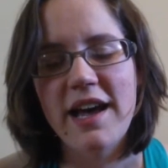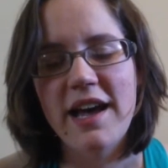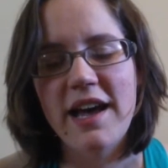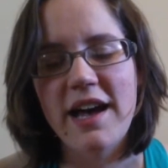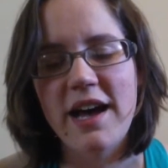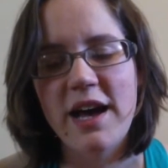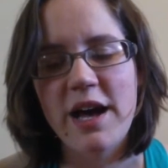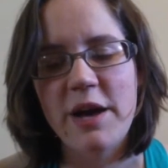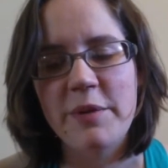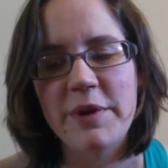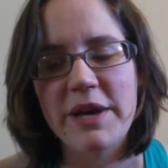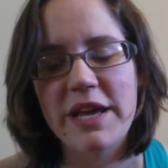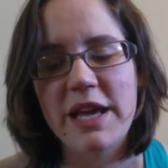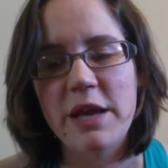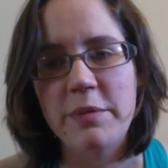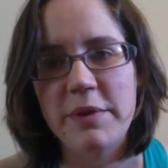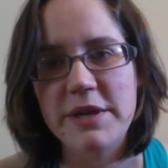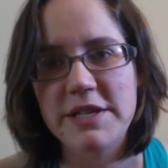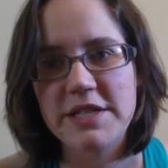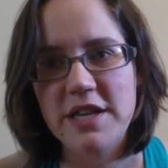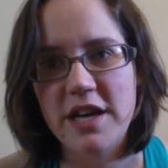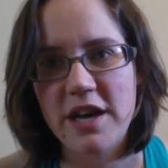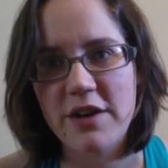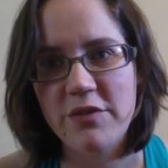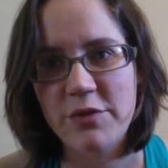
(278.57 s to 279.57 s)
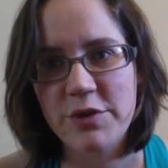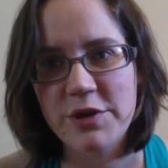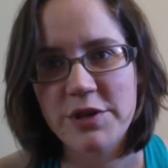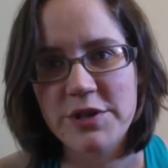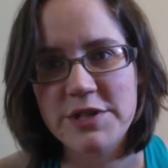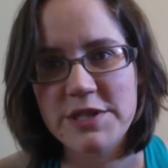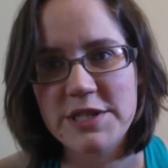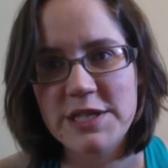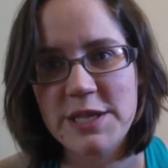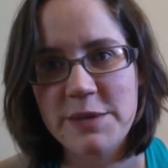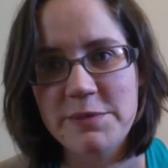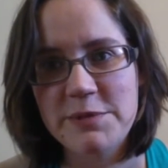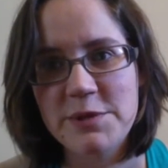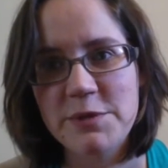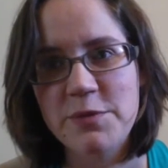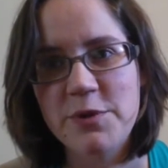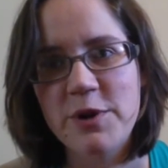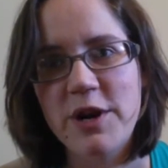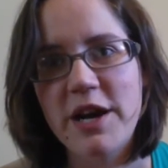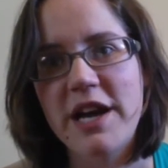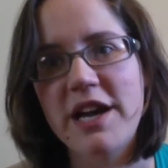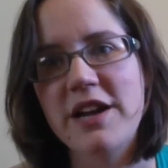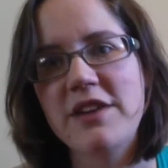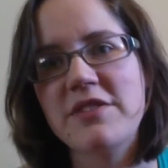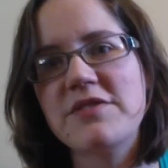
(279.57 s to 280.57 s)
It can be tough when you're sleep
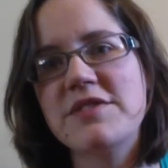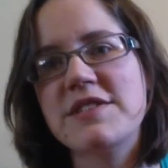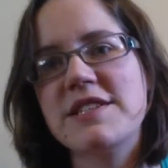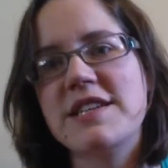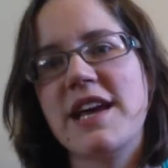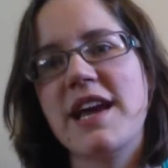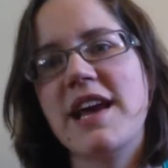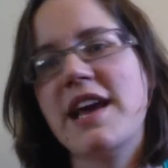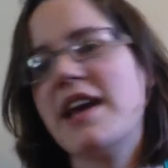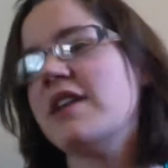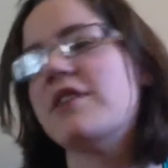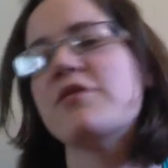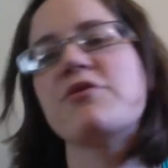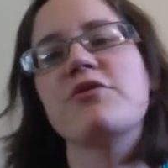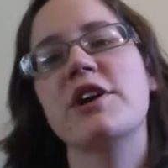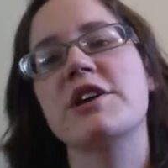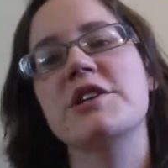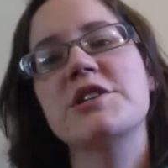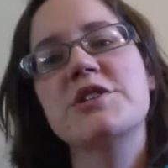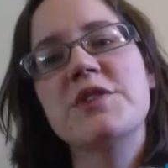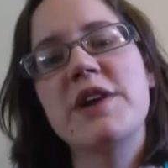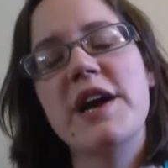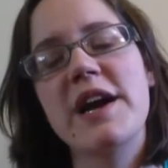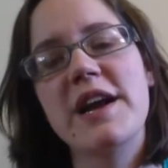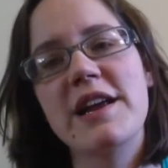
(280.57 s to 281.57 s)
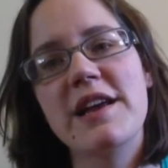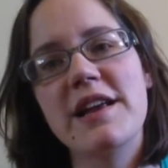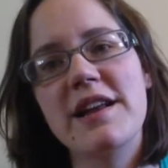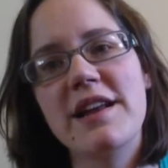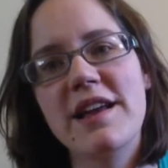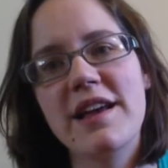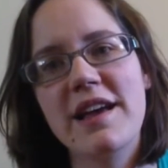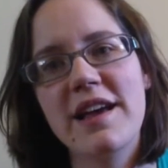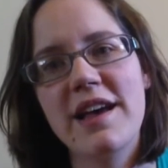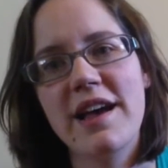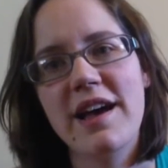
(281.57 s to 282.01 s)
deprived and frustrated,